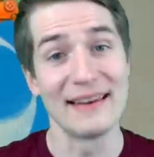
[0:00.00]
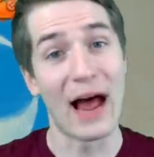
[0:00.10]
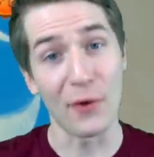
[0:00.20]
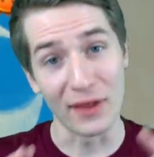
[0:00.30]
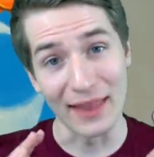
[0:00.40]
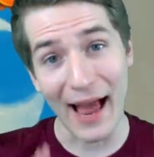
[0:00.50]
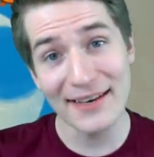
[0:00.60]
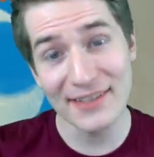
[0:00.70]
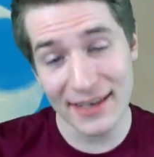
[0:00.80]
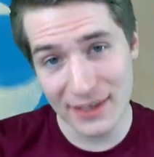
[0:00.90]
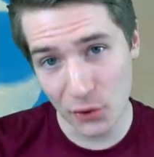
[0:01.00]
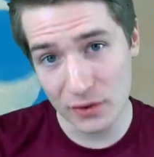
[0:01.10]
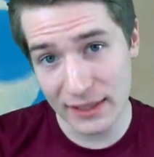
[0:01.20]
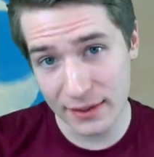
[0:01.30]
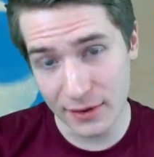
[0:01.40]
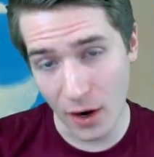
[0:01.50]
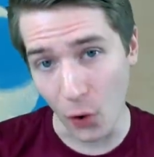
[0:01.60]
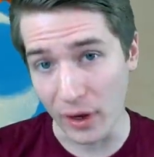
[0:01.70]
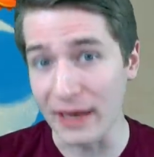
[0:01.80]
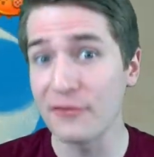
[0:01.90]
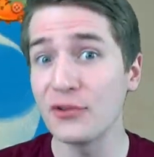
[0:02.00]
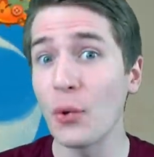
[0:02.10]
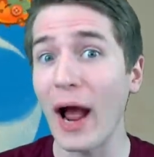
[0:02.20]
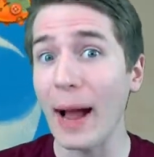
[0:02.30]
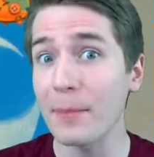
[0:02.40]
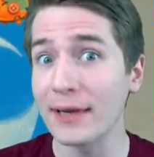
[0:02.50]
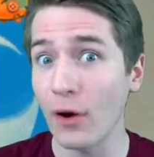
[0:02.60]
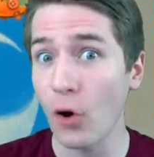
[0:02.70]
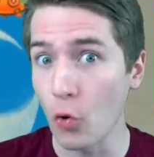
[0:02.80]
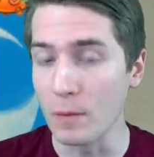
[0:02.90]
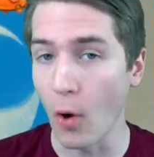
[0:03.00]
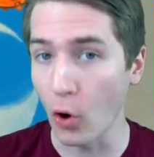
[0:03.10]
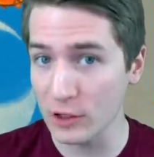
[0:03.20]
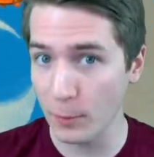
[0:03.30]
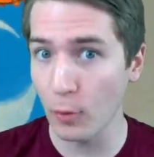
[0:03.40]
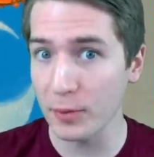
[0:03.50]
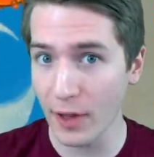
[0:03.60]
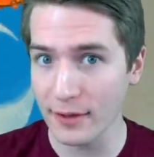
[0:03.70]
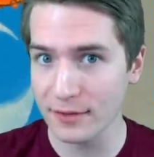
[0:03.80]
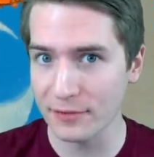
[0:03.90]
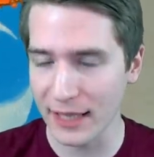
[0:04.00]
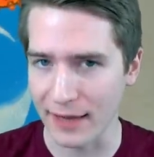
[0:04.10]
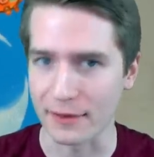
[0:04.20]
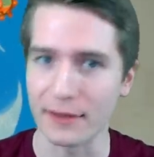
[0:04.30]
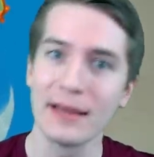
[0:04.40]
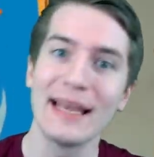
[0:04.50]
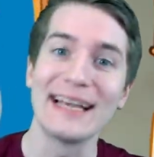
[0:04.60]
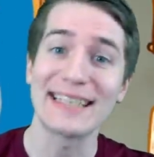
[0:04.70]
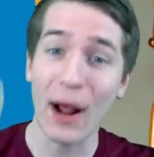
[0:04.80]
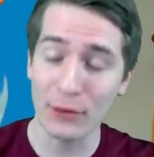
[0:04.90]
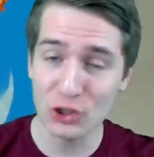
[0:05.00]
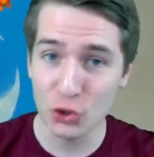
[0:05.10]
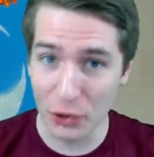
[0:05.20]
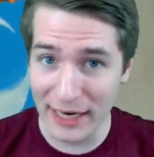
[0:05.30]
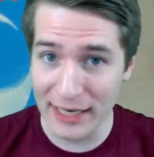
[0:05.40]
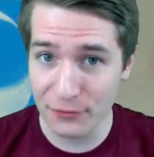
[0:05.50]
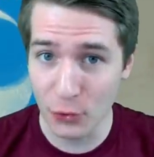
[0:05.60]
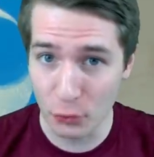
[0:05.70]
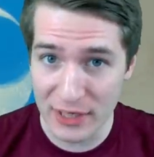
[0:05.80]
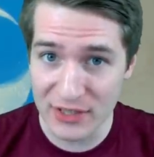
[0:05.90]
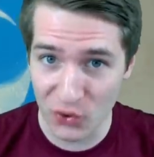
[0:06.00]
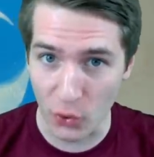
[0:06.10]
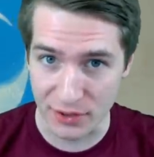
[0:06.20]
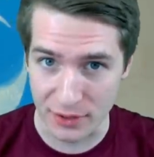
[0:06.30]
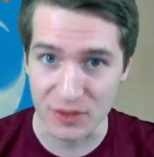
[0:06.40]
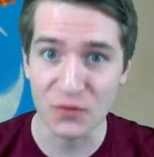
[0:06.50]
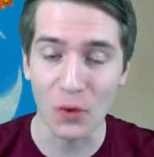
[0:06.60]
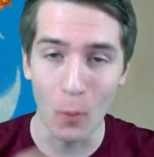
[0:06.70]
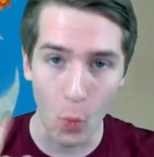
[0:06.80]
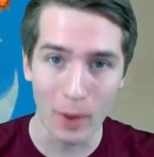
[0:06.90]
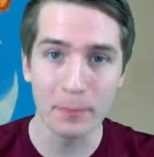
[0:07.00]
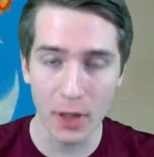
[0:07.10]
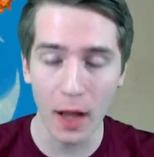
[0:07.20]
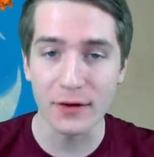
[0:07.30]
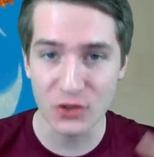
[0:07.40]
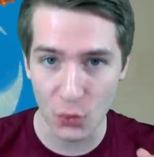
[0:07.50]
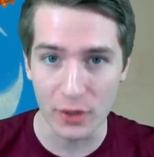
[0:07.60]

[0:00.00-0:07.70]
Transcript: Now, the last thing you'll need to know, if you happen to own multiple plots of land, is how to transfer resources from one plot to